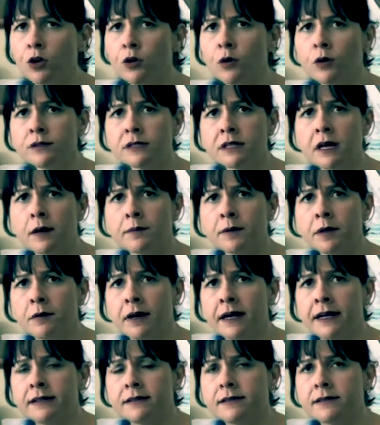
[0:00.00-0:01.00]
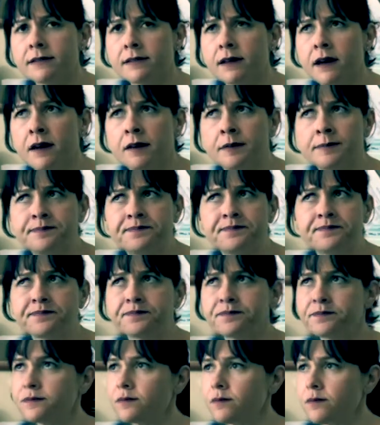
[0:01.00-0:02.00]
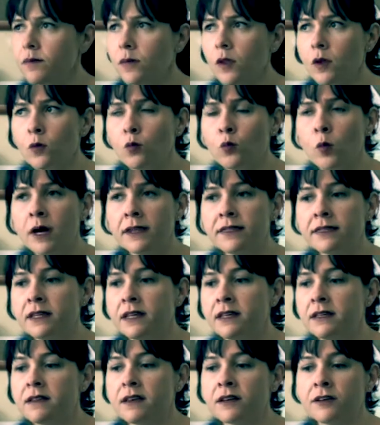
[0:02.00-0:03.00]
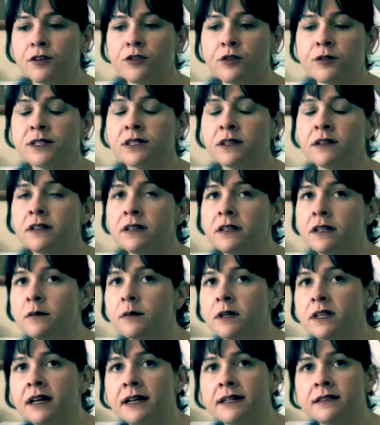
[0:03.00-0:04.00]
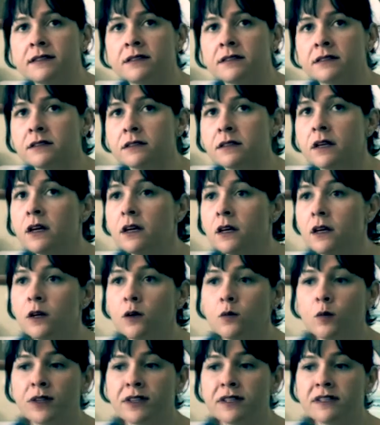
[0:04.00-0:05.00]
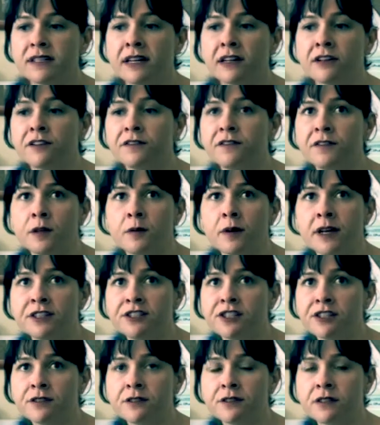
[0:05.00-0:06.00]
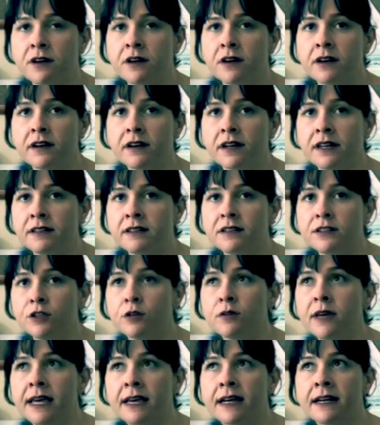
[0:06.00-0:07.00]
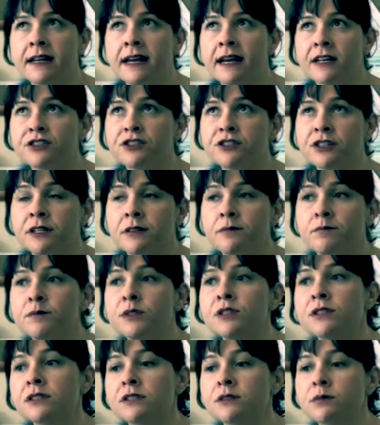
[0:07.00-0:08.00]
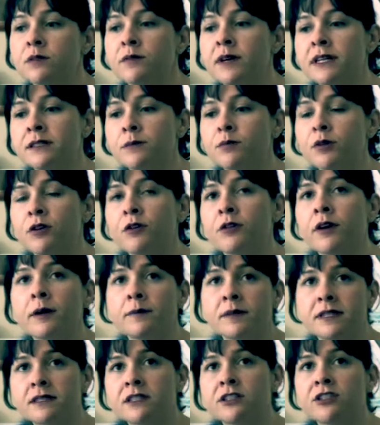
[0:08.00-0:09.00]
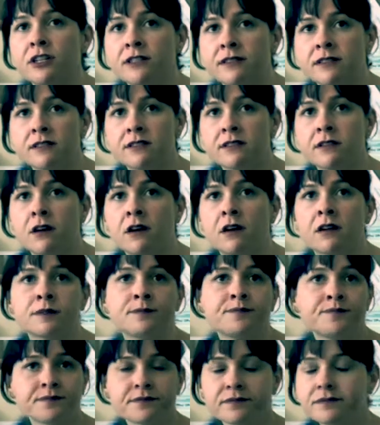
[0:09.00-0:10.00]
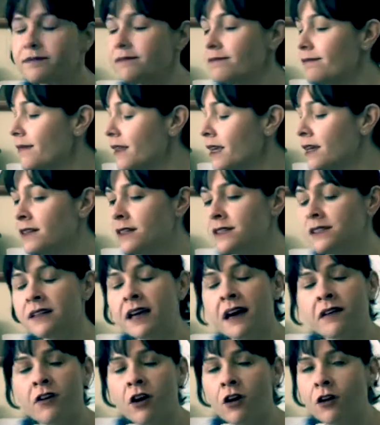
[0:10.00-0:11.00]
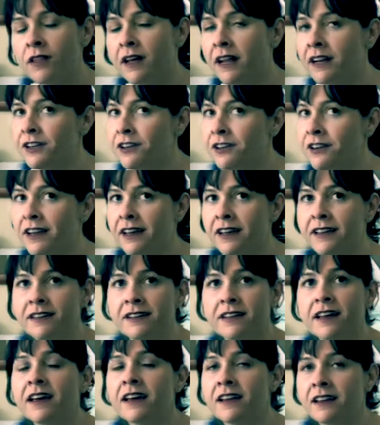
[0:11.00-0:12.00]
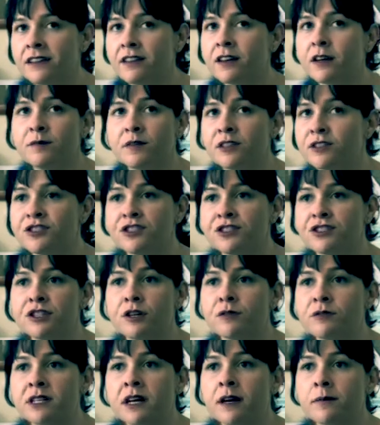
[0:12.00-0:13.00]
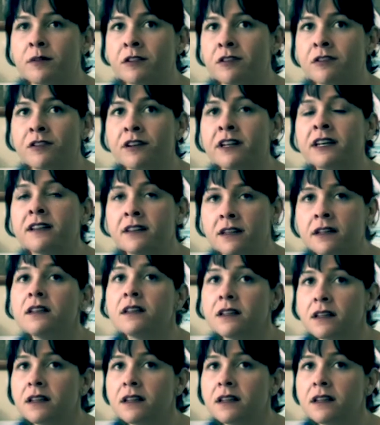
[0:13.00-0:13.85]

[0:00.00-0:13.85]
who owns copyrights, um, what the territories are that need to be licensed, what the standard fee ratios are, and you can't actually music supervise a program and suggest a song unless you have all that in your head ahead of time. There's just no time to learn it.